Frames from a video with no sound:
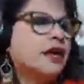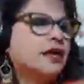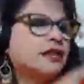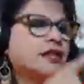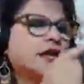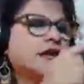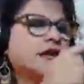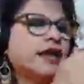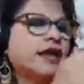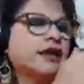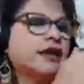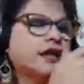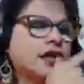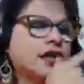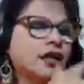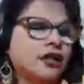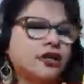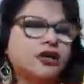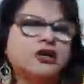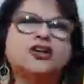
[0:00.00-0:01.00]
Then I
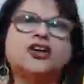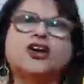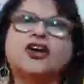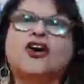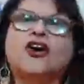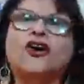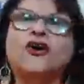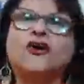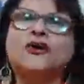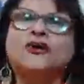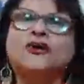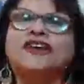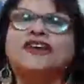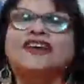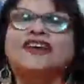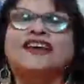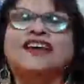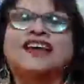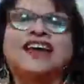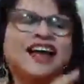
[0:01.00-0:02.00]
color code.
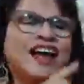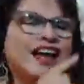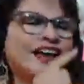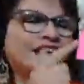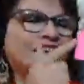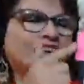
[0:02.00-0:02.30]
I